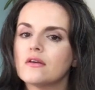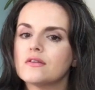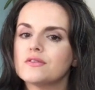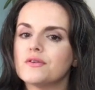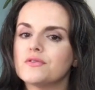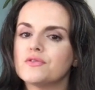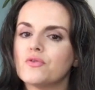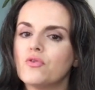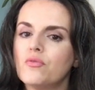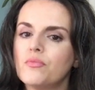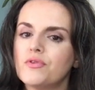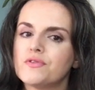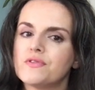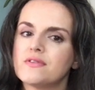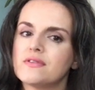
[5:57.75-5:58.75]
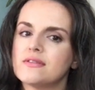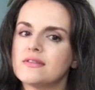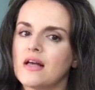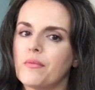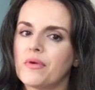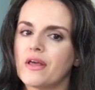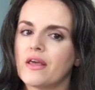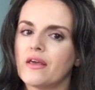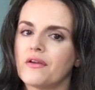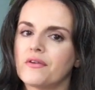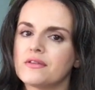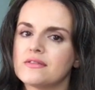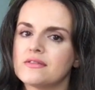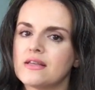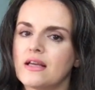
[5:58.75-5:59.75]
So it's almost summer here
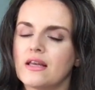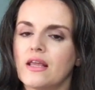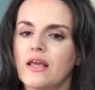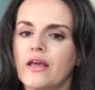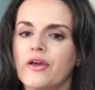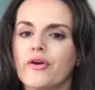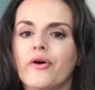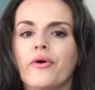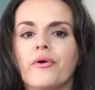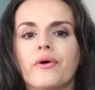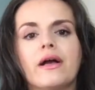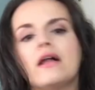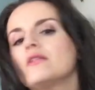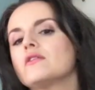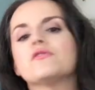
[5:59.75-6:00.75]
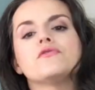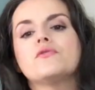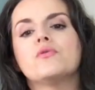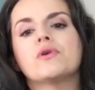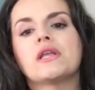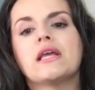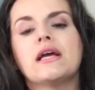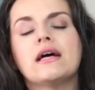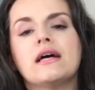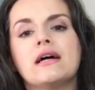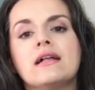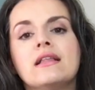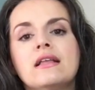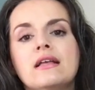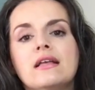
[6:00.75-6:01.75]
in San Diego, California,
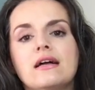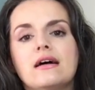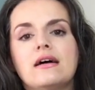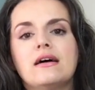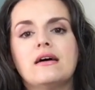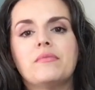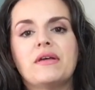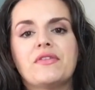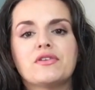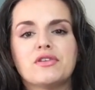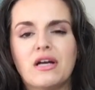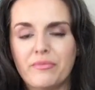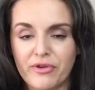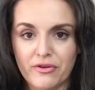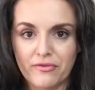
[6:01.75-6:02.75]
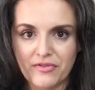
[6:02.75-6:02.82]
at the timing of